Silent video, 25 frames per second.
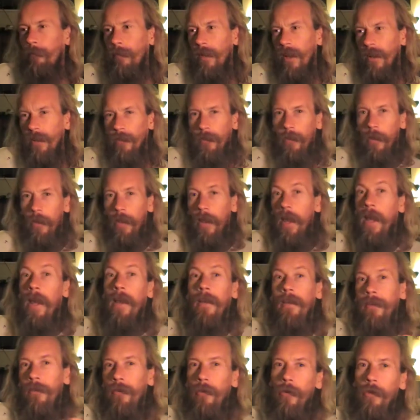So
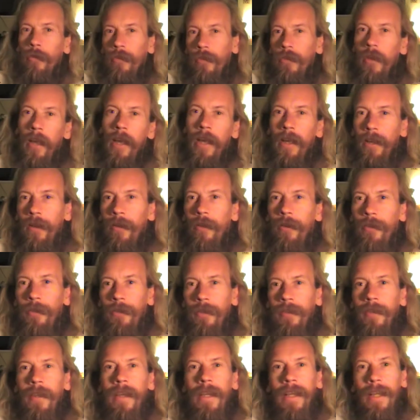they're sort of saying, oh,
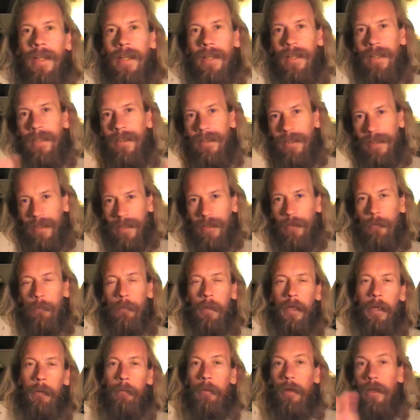these
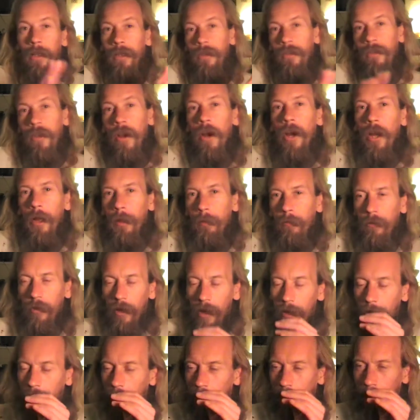people are time
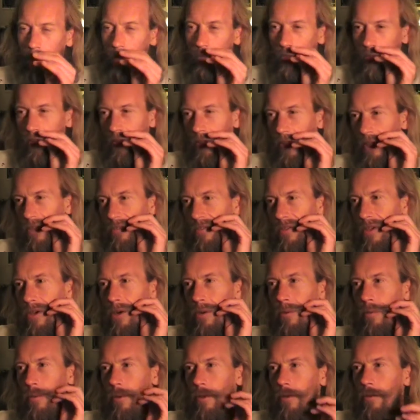travellers, and they've
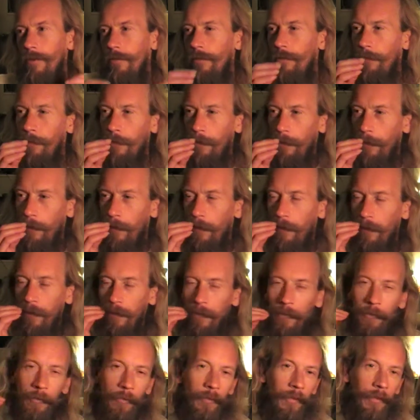got one for a
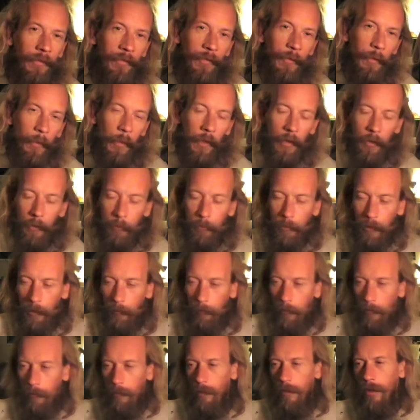few other
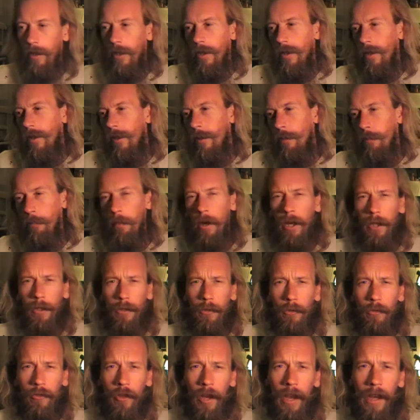people.
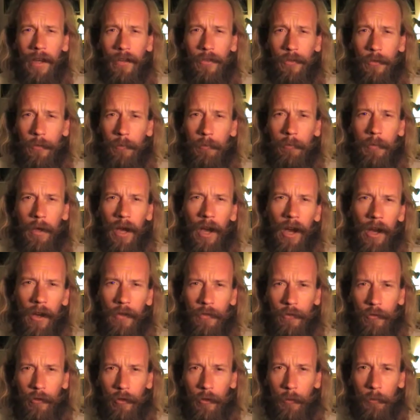Michael Jackson, but
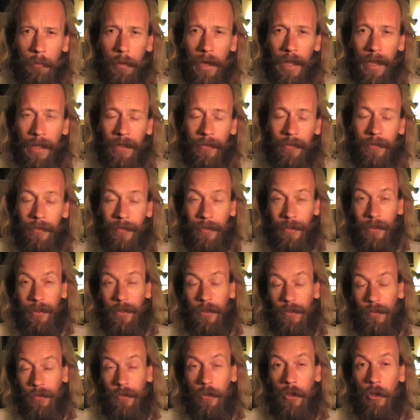after his
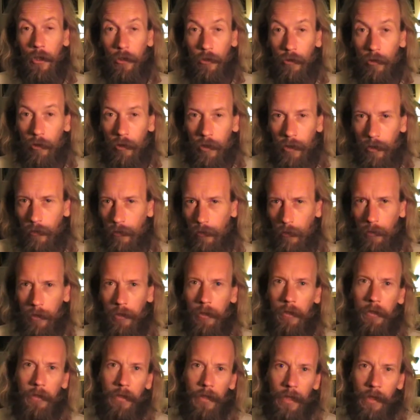plastic surgery, so I
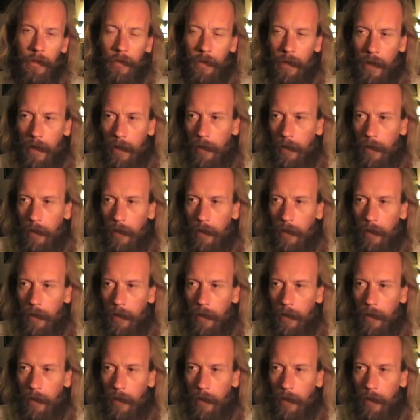don't get